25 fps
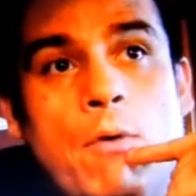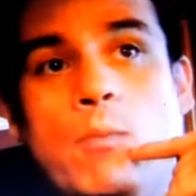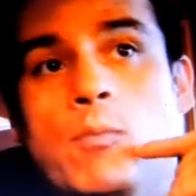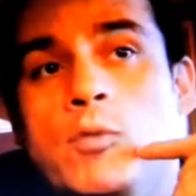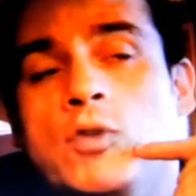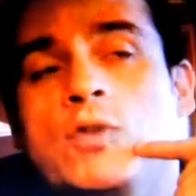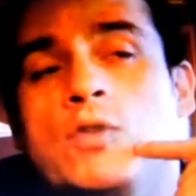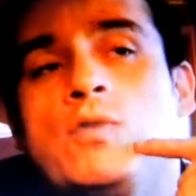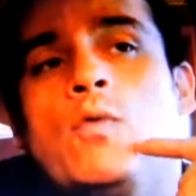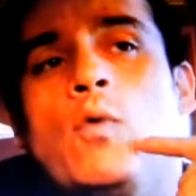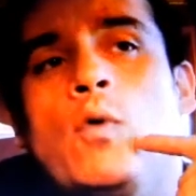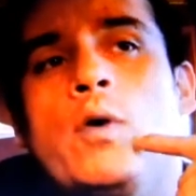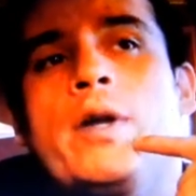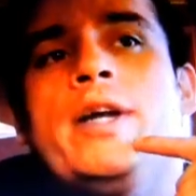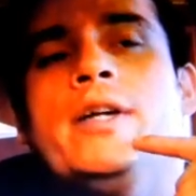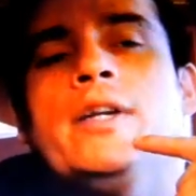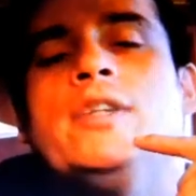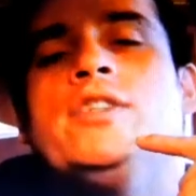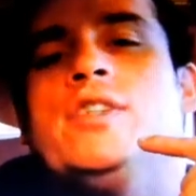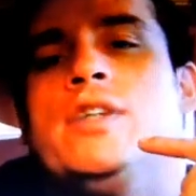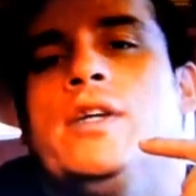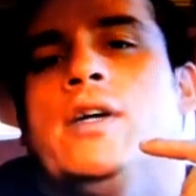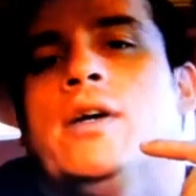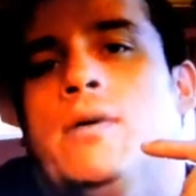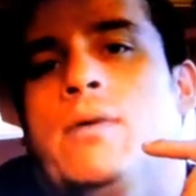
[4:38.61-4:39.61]
almost 4
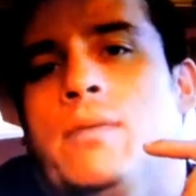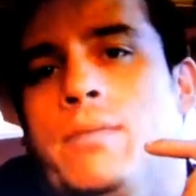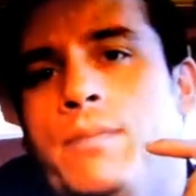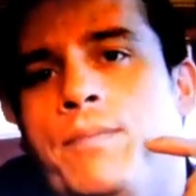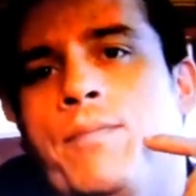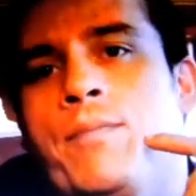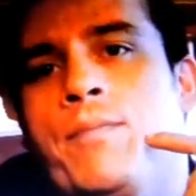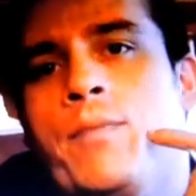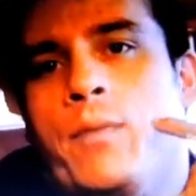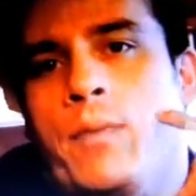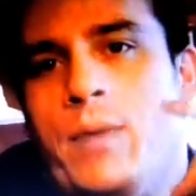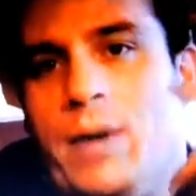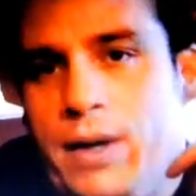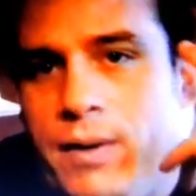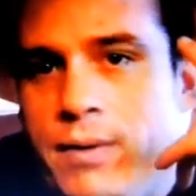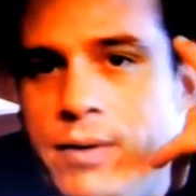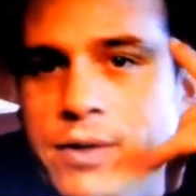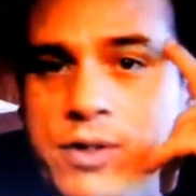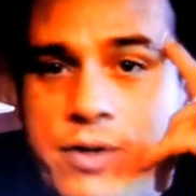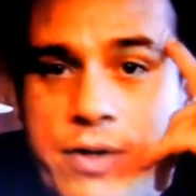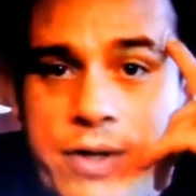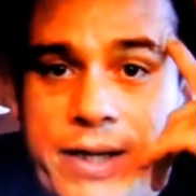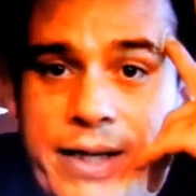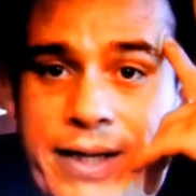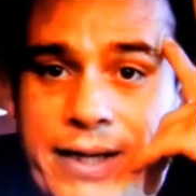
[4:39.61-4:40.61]
years ago when I
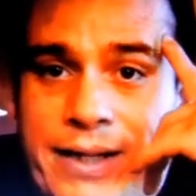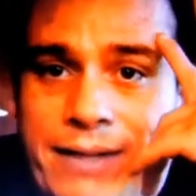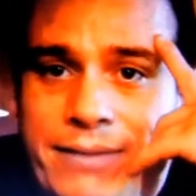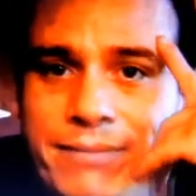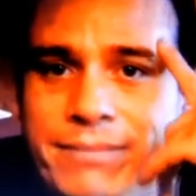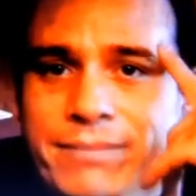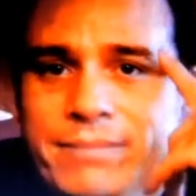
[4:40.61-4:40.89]
quit drinking.